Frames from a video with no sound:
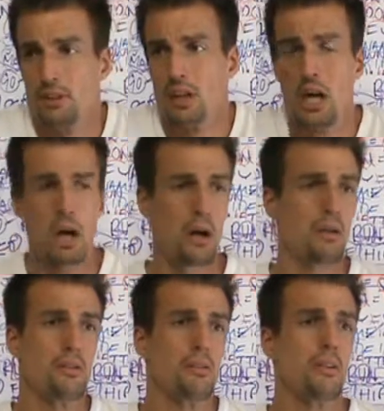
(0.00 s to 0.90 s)

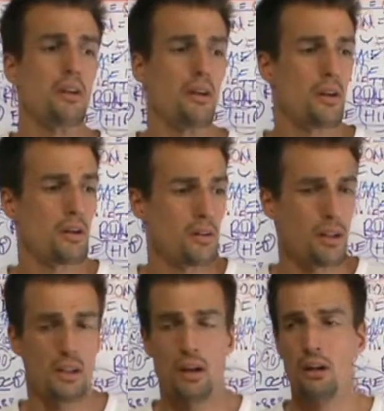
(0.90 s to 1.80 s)
oh,
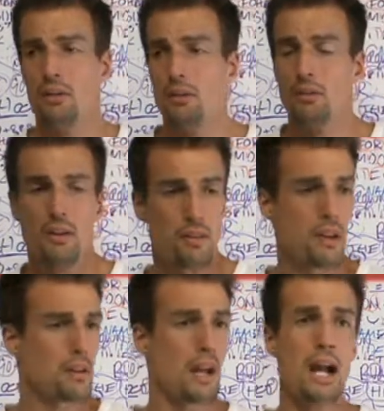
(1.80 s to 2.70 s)
you know, we
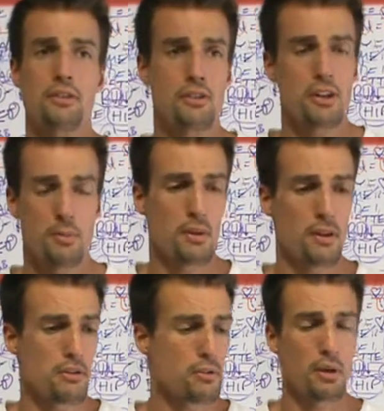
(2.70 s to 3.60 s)
think that should have been
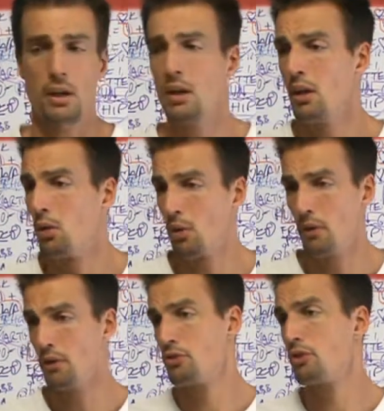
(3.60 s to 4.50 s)
this way, or
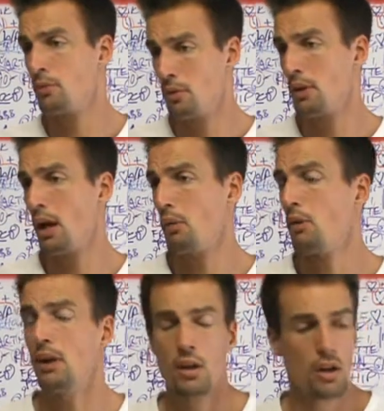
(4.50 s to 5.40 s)
this should have been that
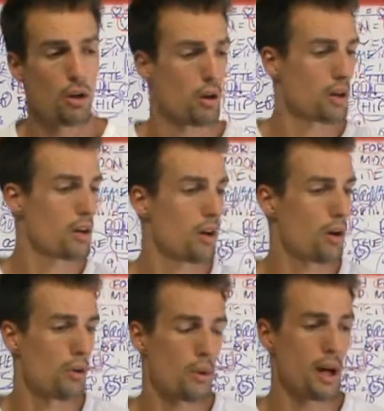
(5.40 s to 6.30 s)
way, or
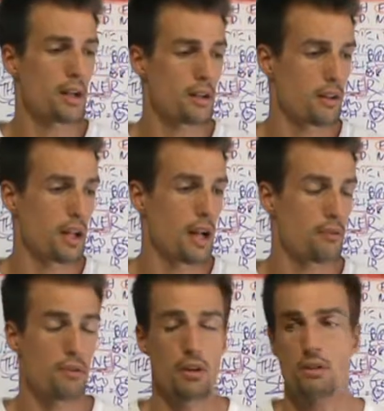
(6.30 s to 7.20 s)
oh, why didn't they
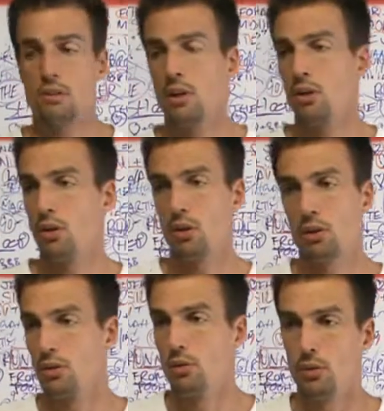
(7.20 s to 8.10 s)
have this,
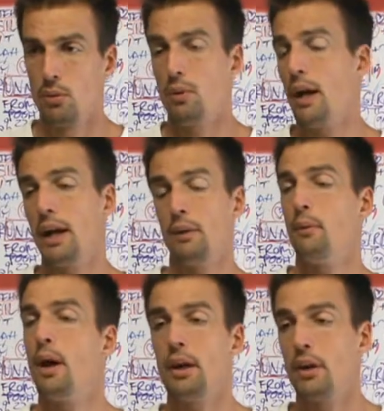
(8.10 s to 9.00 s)
or why
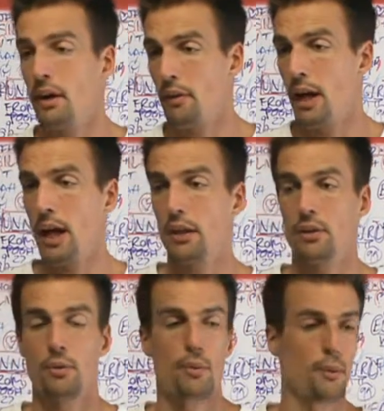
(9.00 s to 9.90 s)
why not that,
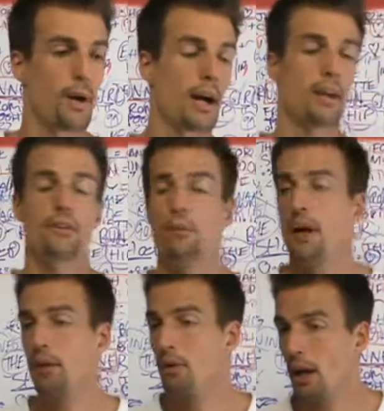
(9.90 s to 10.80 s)
or why
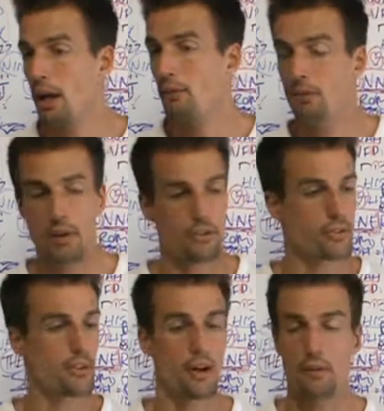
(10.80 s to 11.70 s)
why do I have this
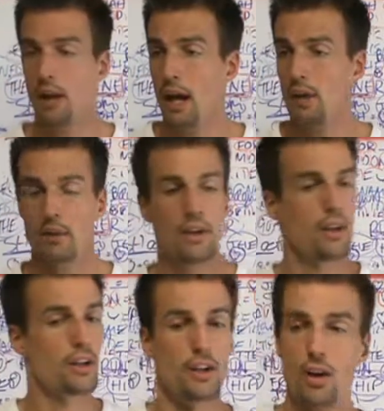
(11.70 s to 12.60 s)
and not that, or
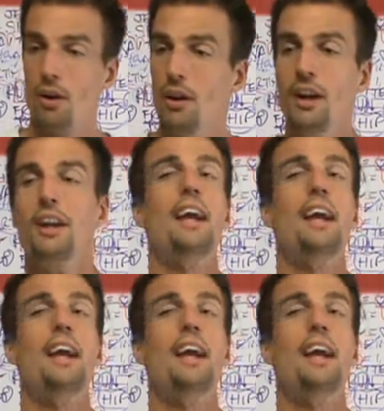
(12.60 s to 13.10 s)
you know,